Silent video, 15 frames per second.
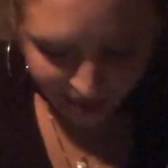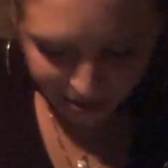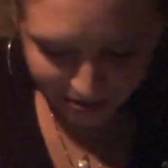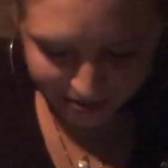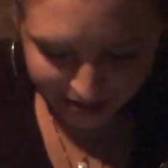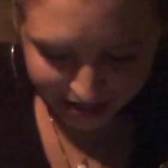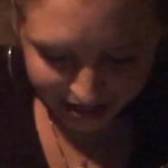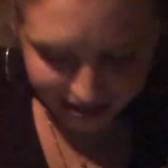Oh
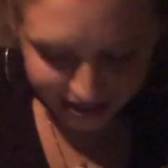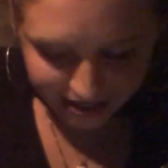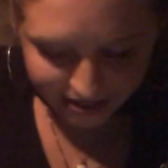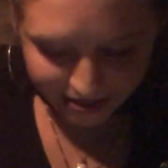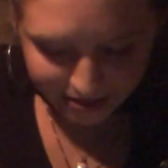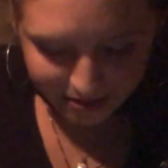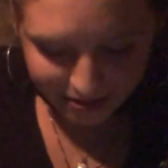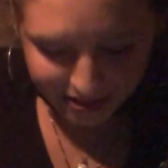my
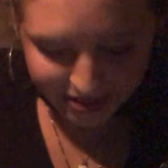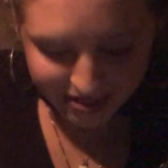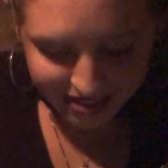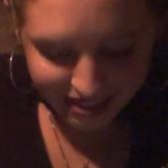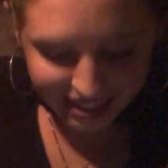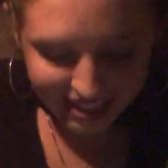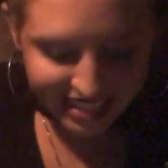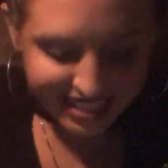God. But you
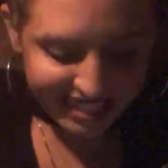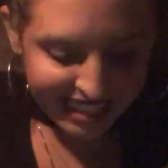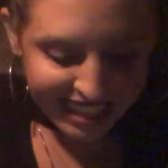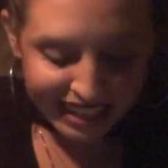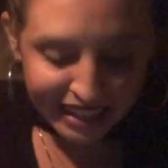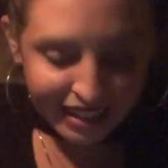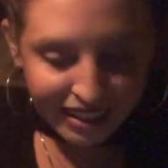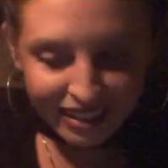guys,
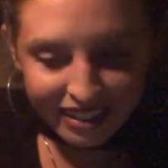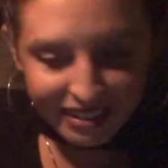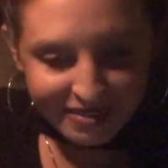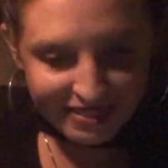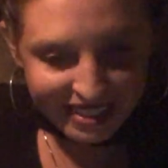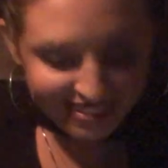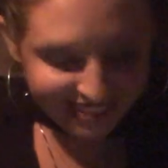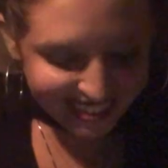like,
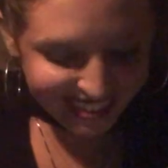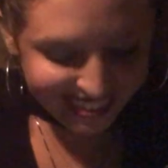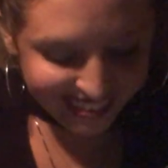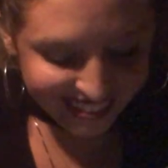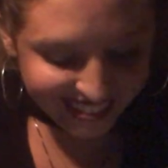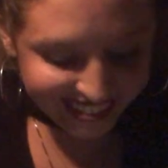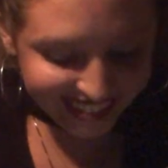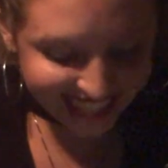made me go
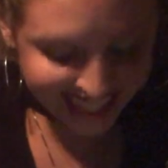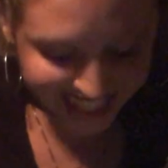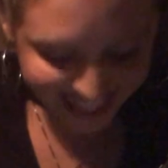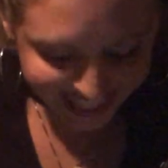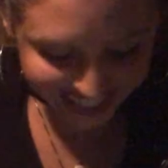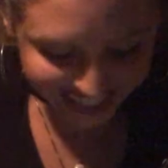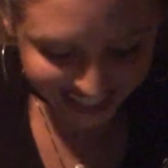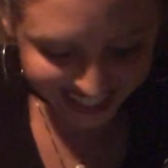
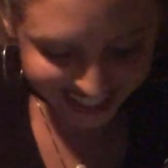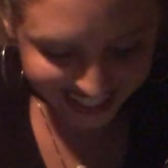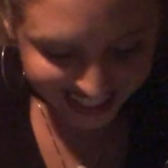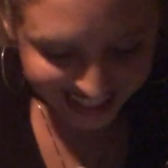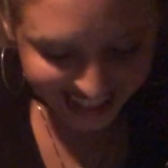crazy.